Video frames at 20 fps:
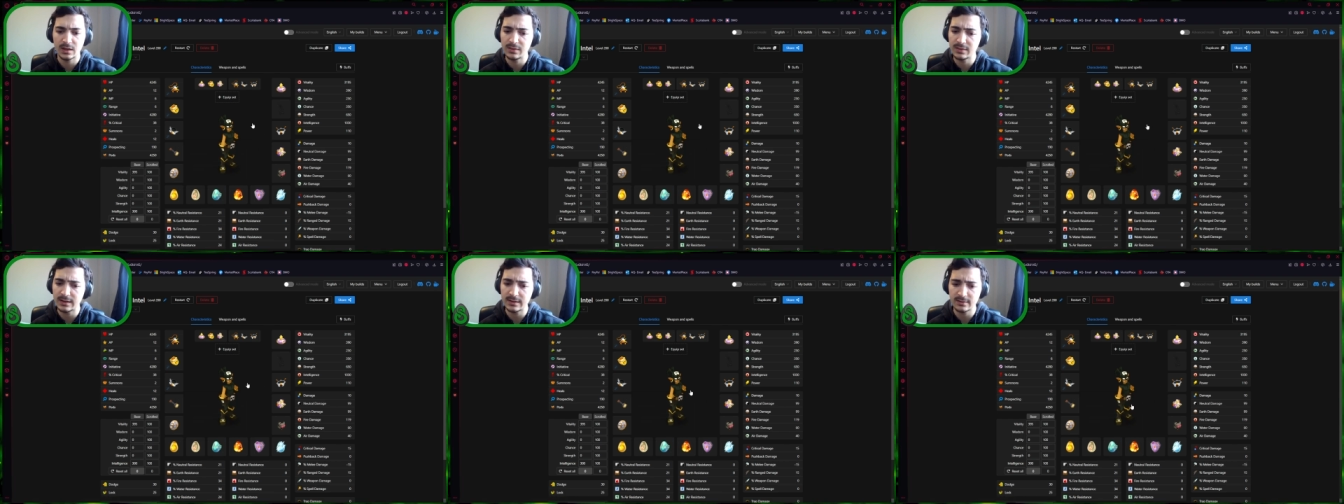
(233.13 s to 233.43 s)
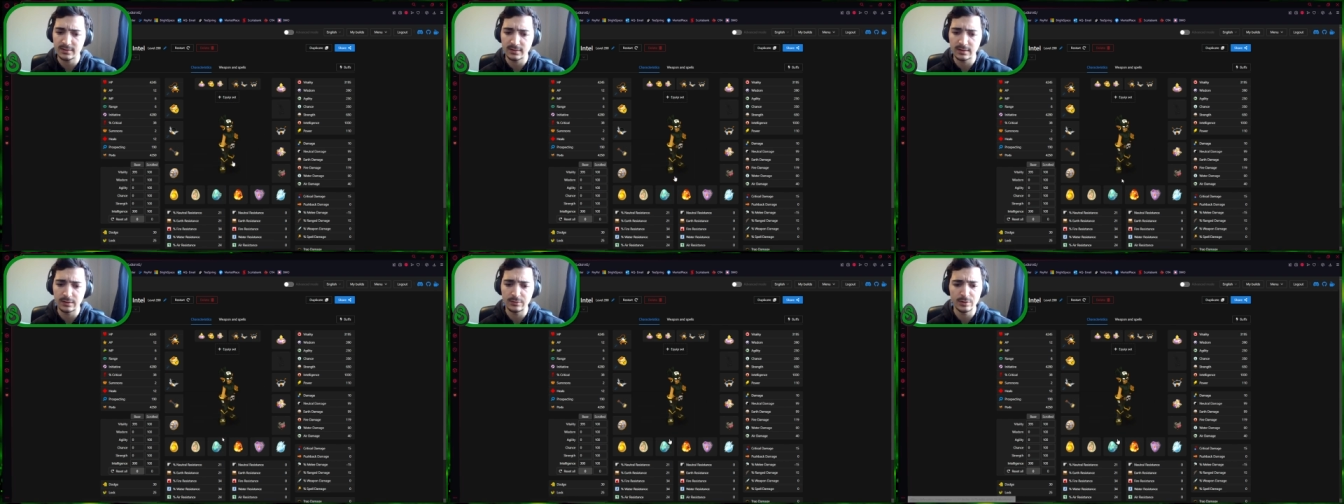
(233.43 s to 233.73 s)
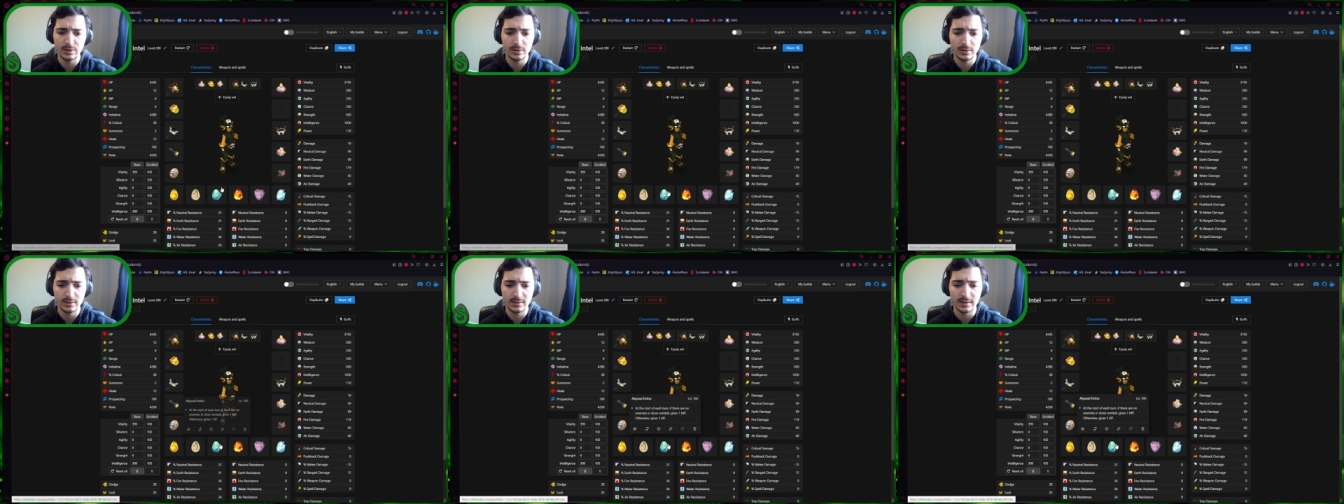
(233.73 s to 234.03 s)
That's a
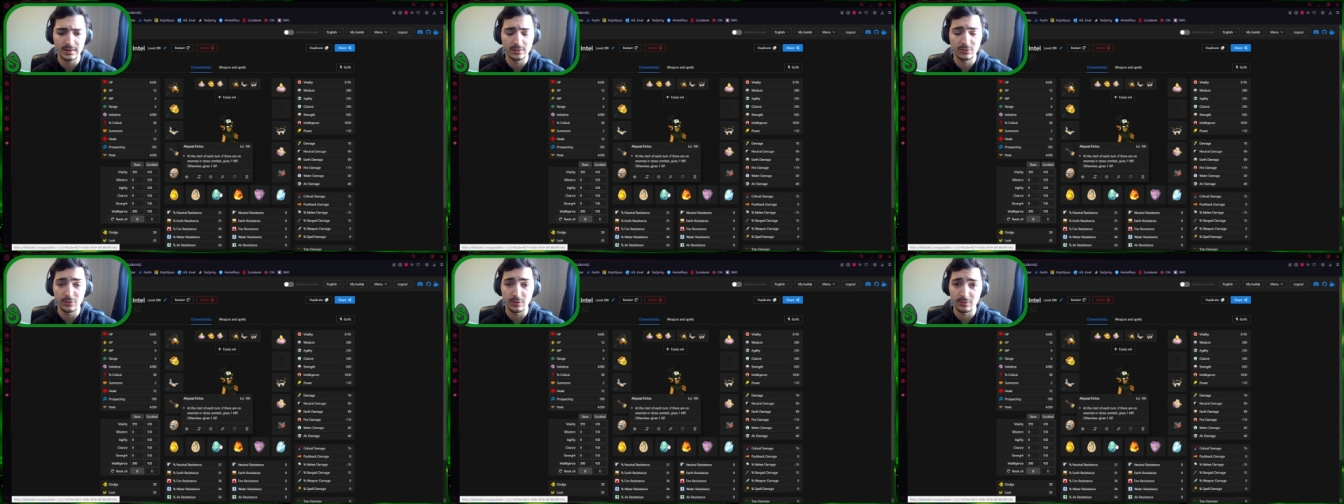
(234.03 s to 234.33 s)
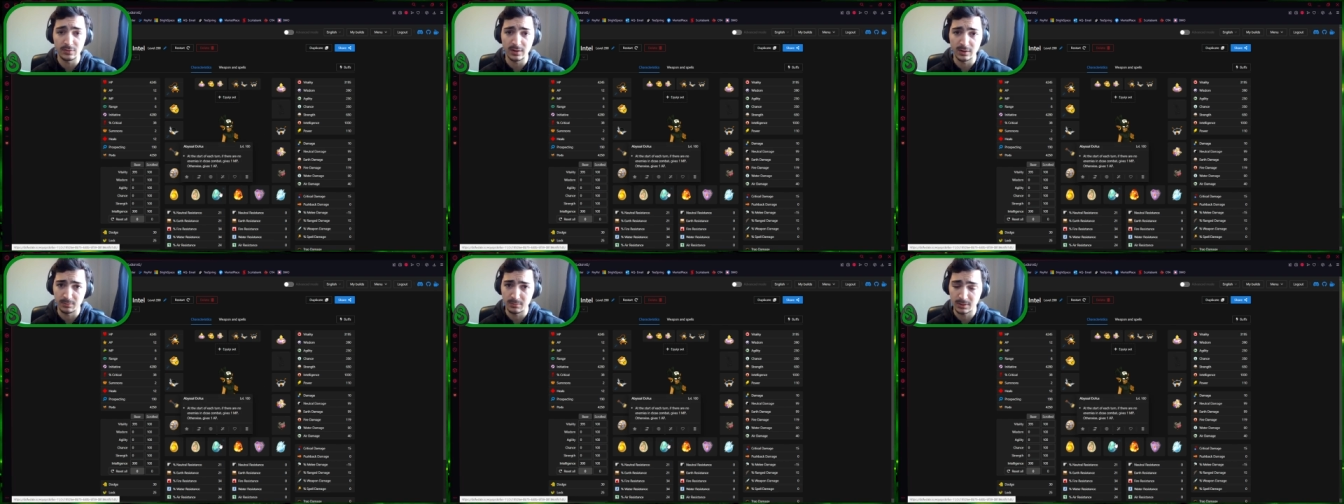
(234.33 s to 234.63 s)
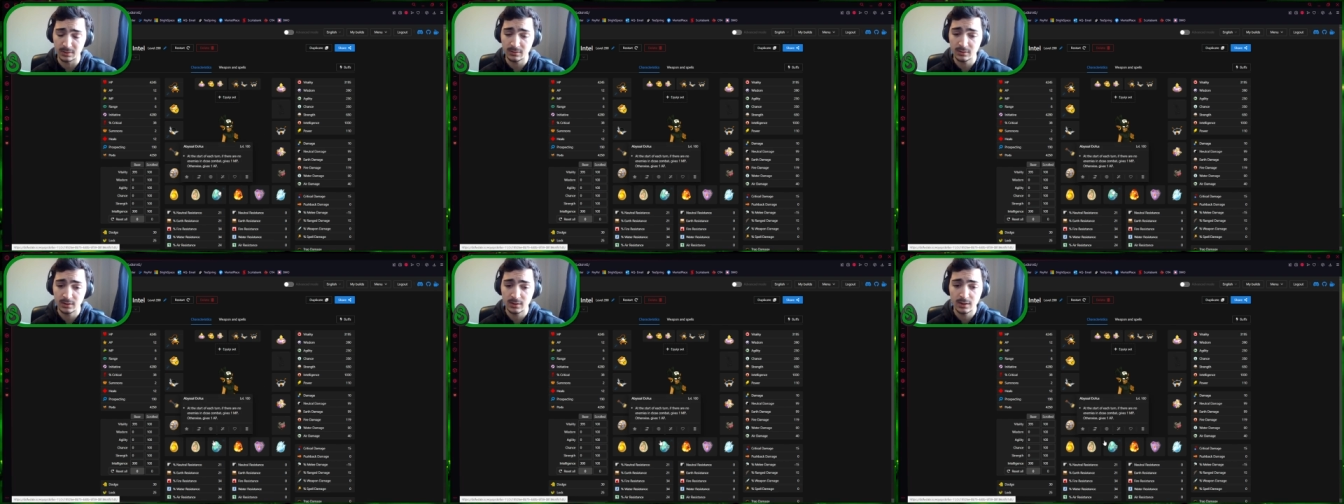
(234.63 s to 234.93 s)
given. That's fifteen
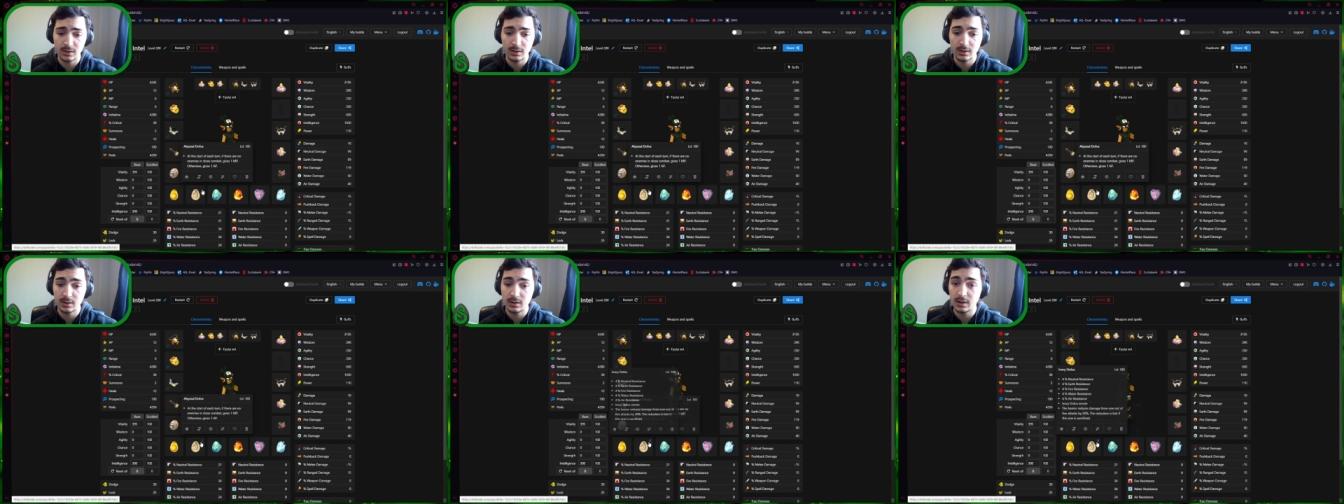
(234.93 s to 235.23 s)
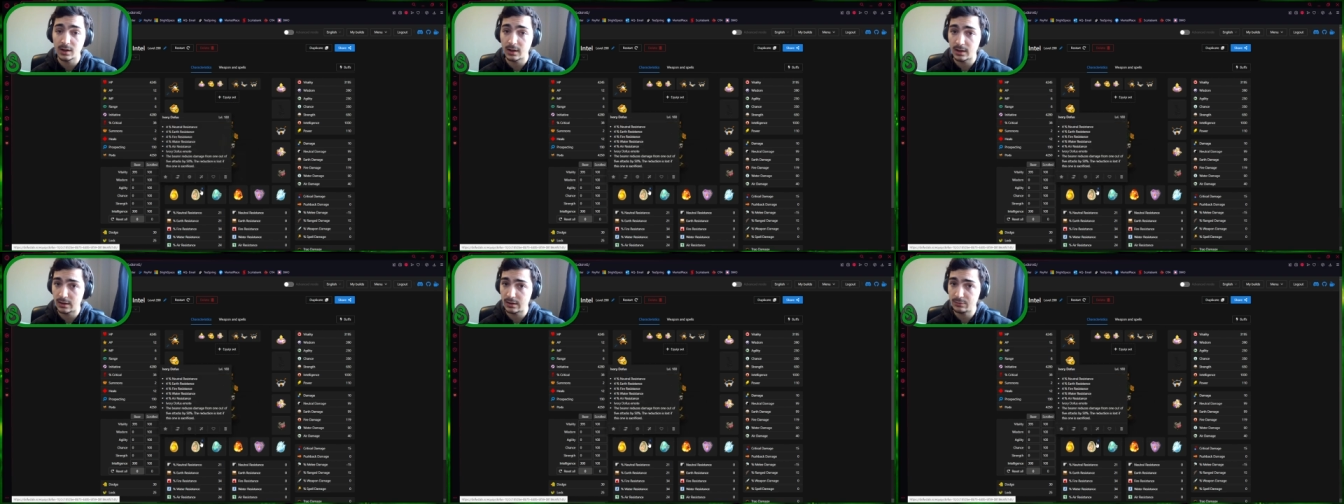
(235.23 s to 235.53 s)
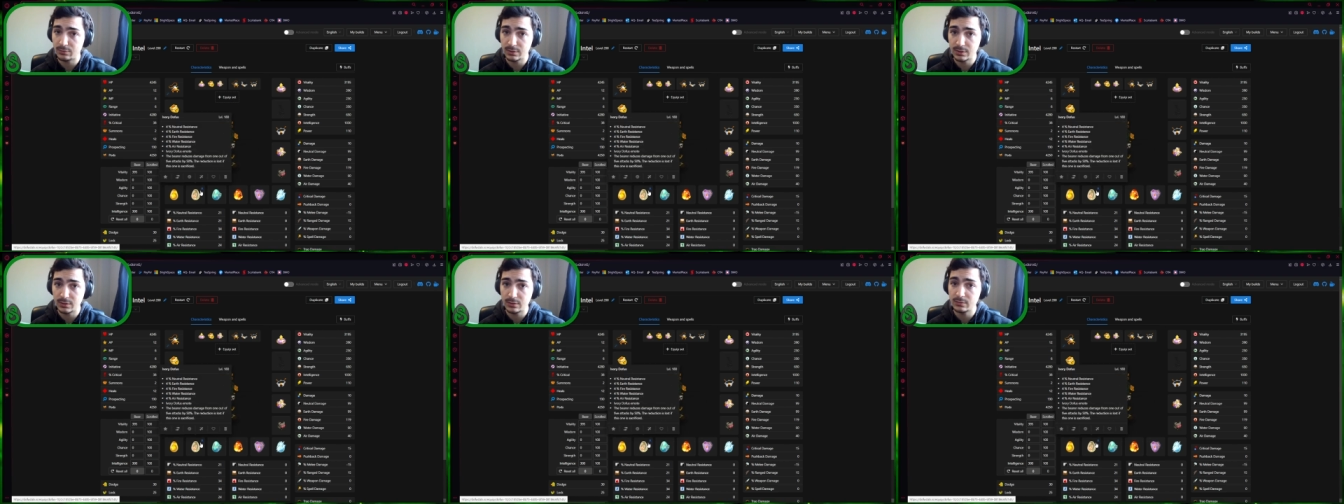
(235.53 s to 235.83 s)
mil.
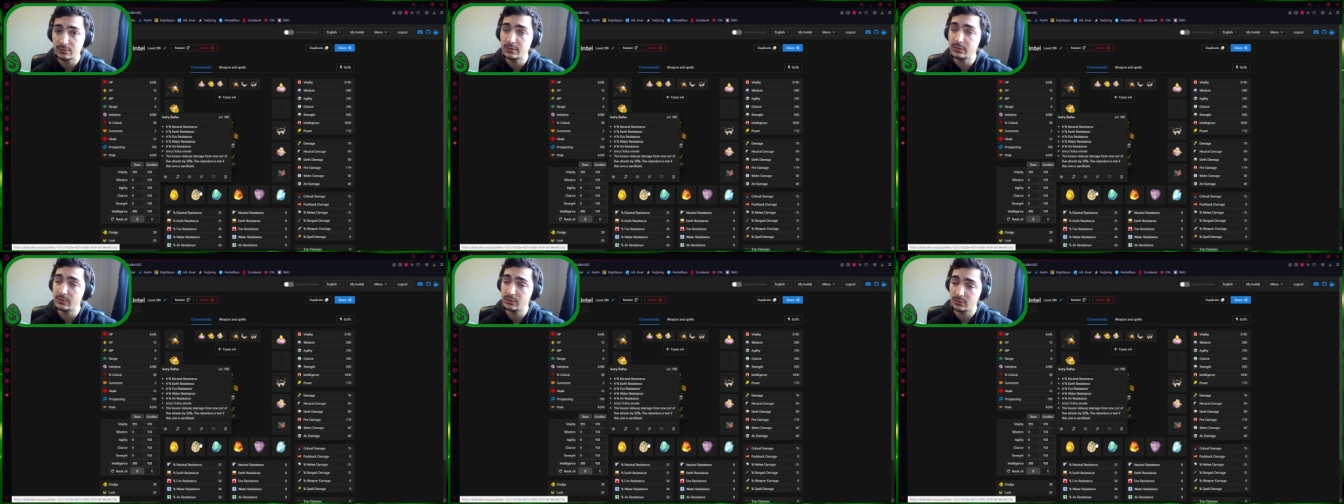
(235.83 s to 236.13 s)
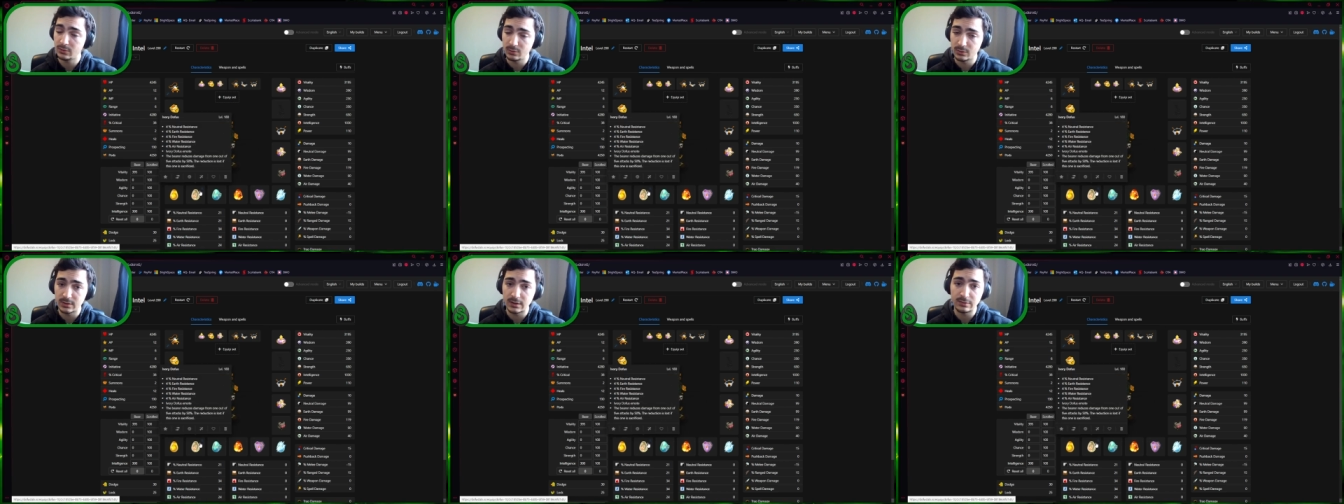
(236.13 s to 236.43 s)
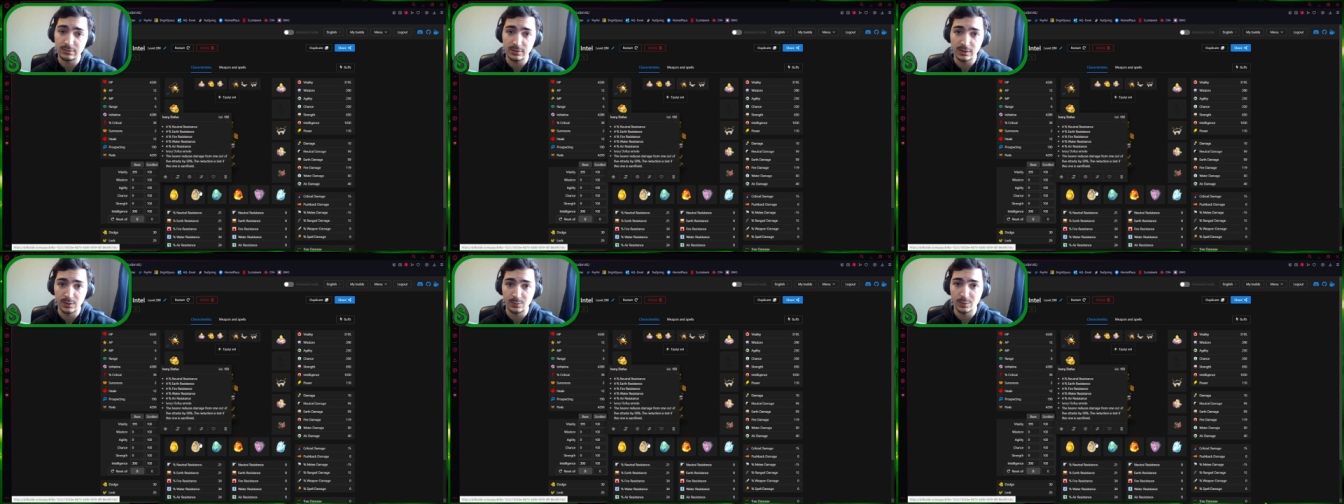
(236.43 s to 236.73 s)
Ivory Dofus, you
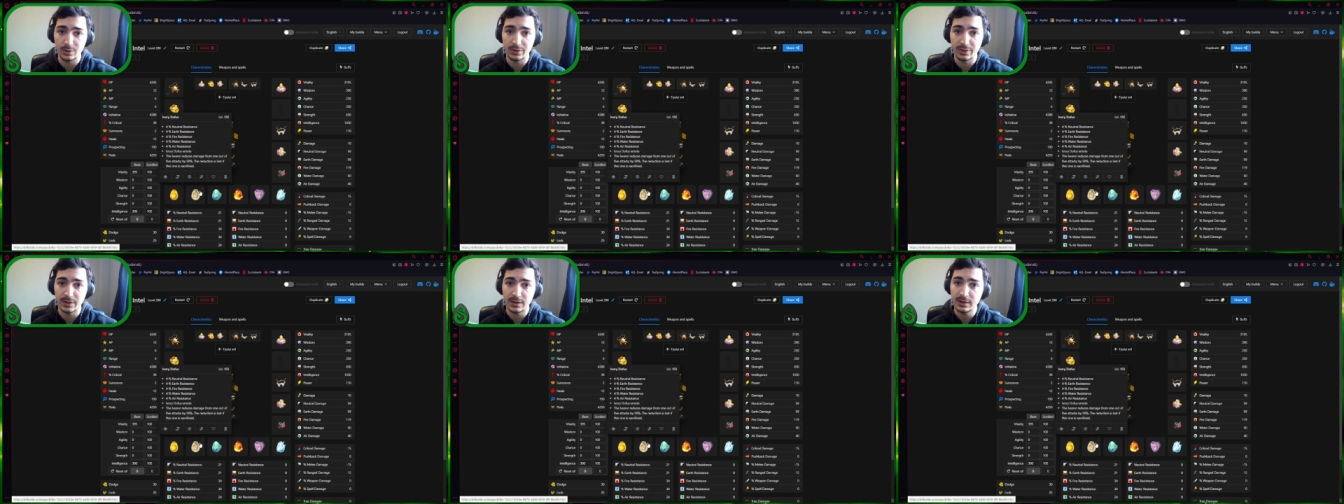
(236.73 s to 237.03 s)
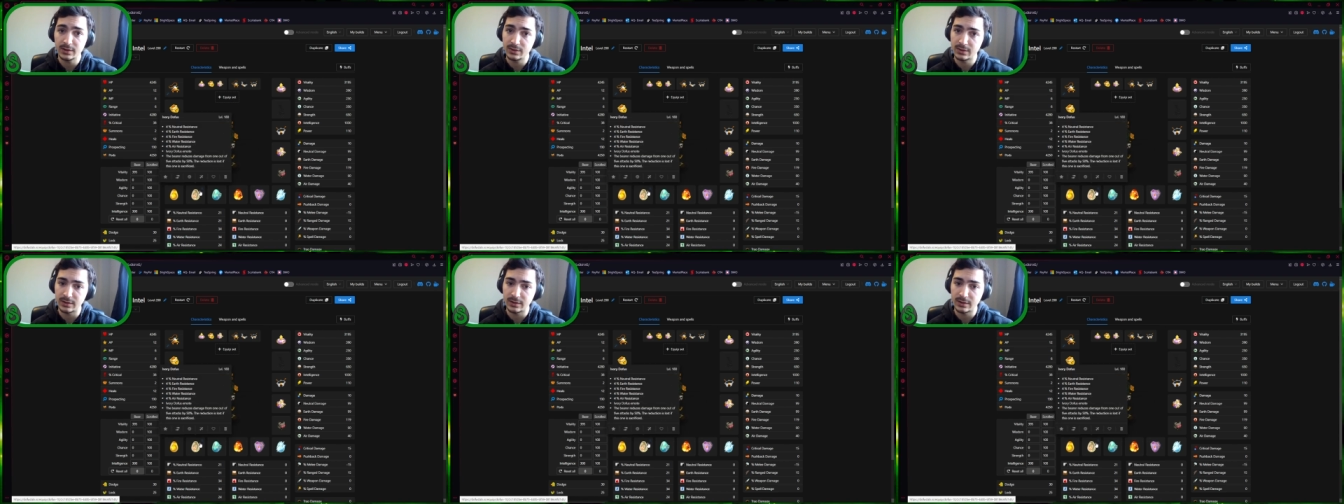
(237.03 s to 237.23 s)
definitely want that.